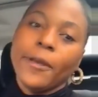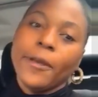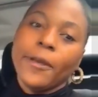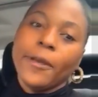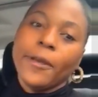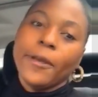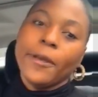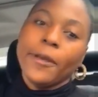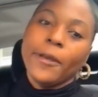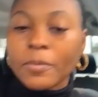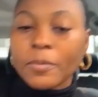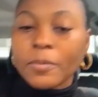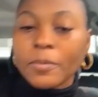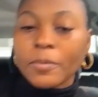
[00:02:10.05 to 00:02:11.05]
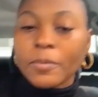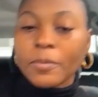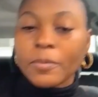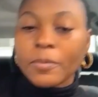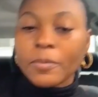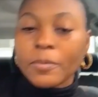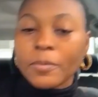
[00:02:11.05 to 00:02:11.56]

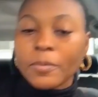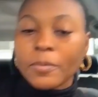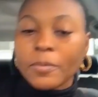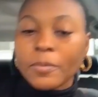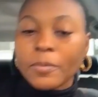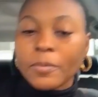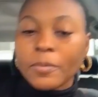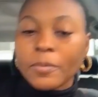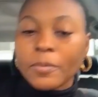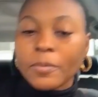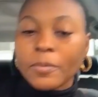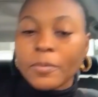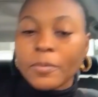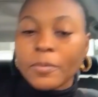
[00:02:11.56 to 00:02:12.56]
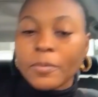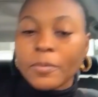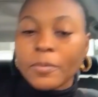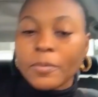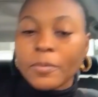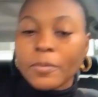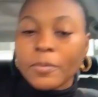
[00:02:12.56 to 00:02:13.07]

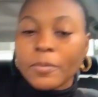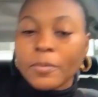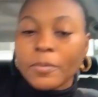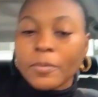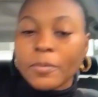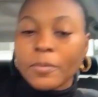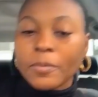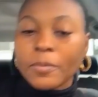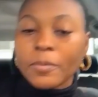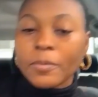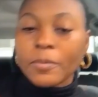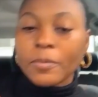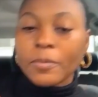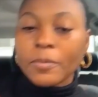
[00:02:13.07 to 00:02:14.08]
The person shown says nothing.